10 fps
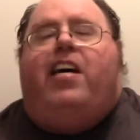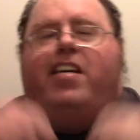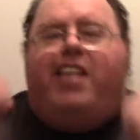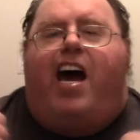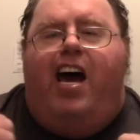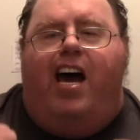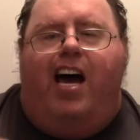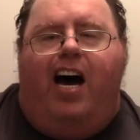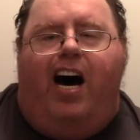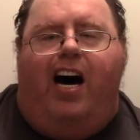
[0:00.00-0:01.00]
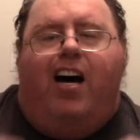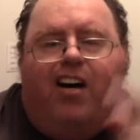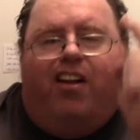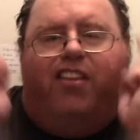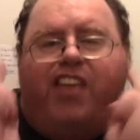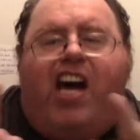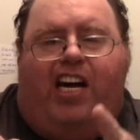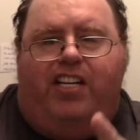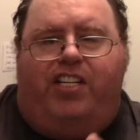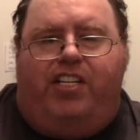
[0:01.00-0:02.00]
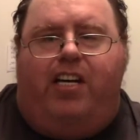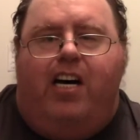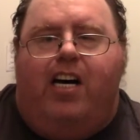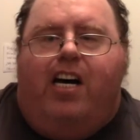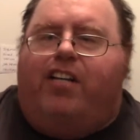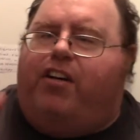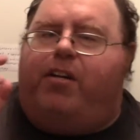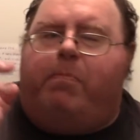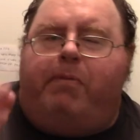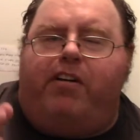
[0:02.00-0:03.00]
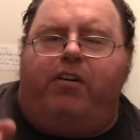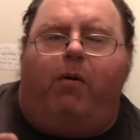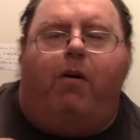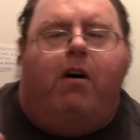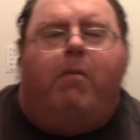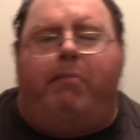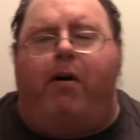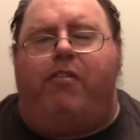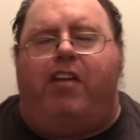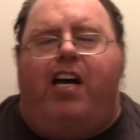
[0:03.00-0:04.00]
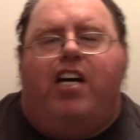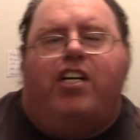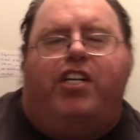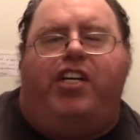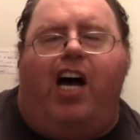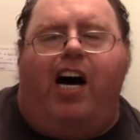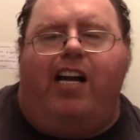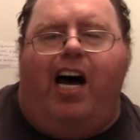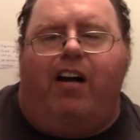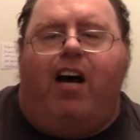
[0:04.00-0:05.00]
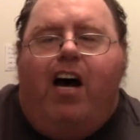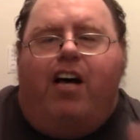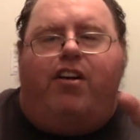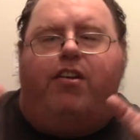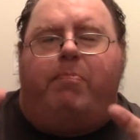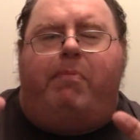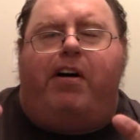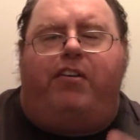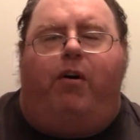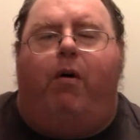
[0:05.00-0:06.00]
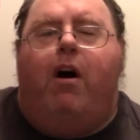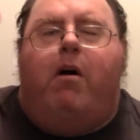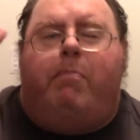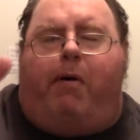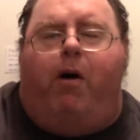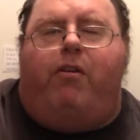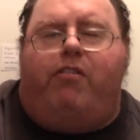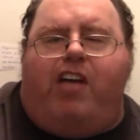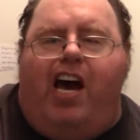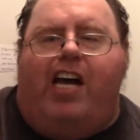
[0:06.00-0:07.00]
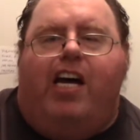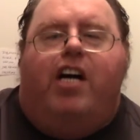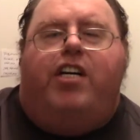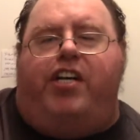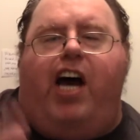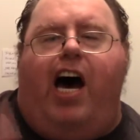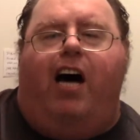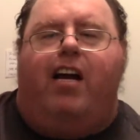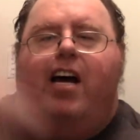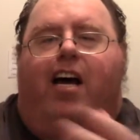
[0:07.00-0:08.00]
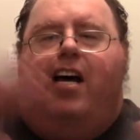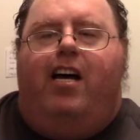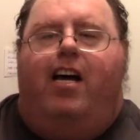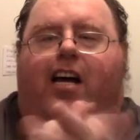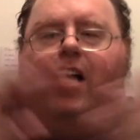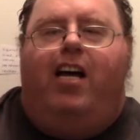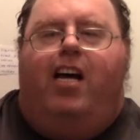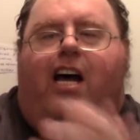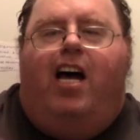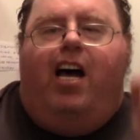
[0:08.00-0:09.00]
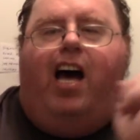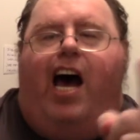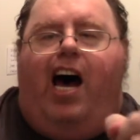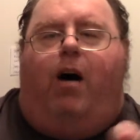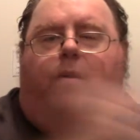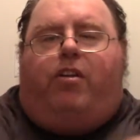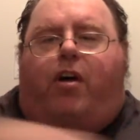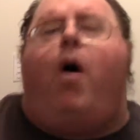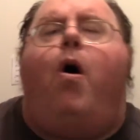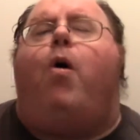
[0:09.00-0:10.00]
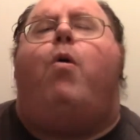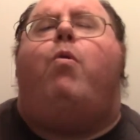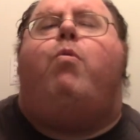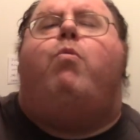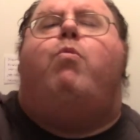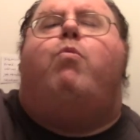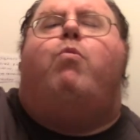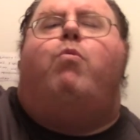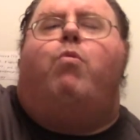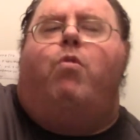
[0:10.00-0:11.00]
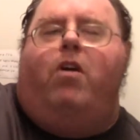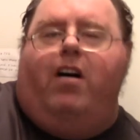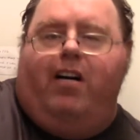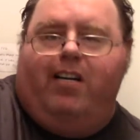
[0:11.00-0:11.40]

yeah, this is a special birthday shout out. It's a special birthday shout out to.